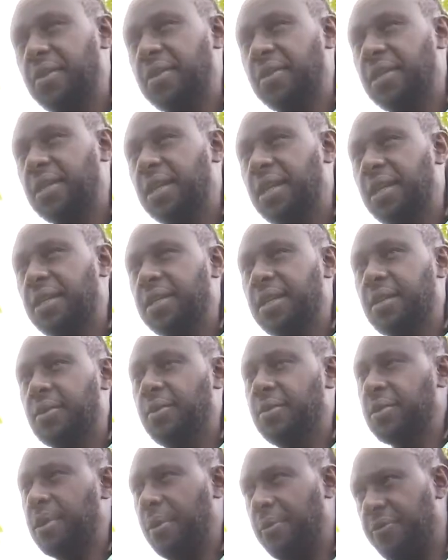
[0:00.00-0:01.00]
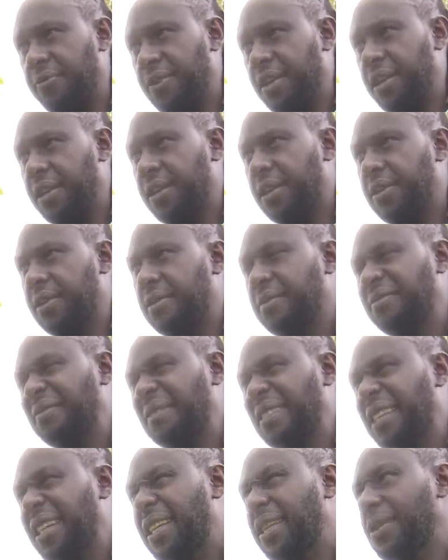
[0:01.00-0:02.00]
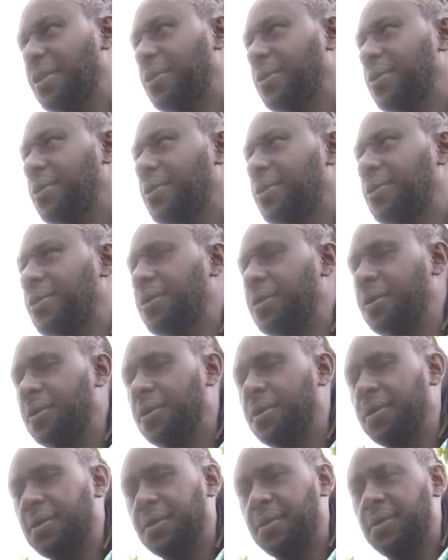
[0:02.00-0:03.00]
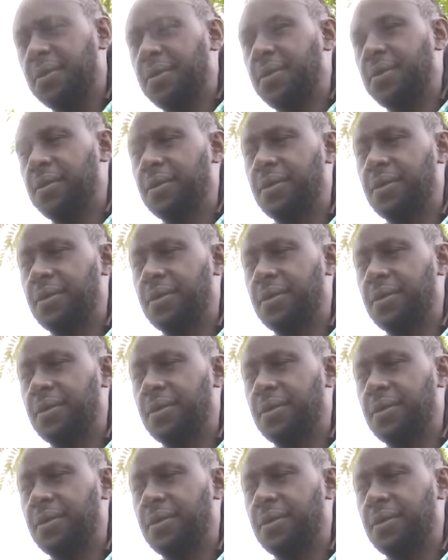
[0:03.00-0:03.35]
I mean, it's just a whole platform of